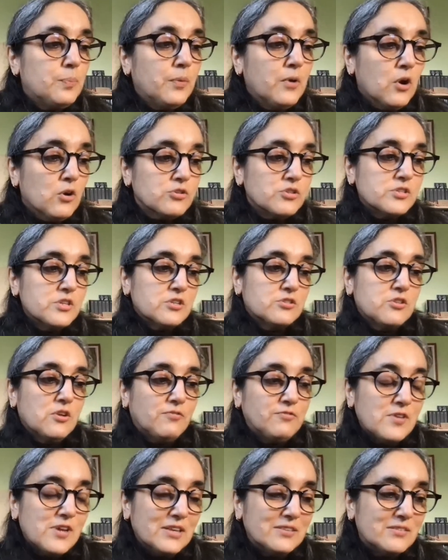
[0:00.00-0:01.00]
process
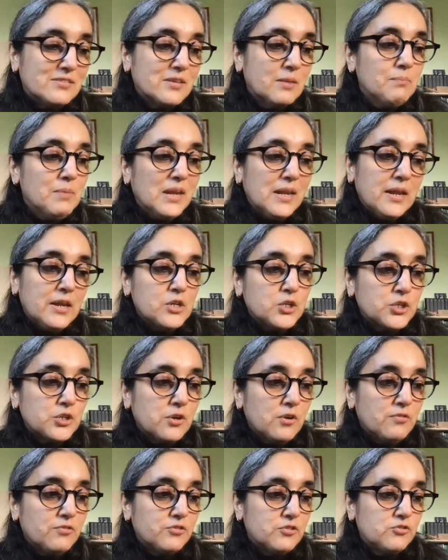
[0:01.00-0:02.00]
of
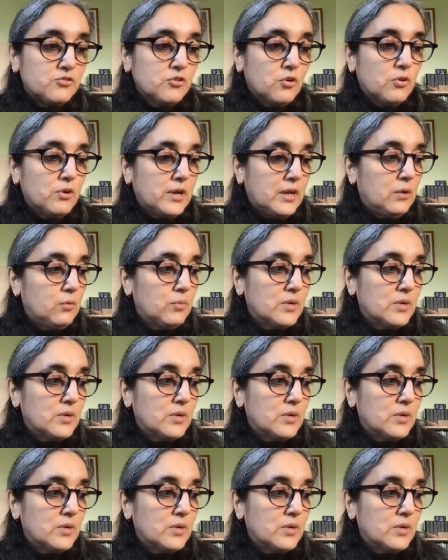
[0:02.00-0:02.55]
assimilation of story,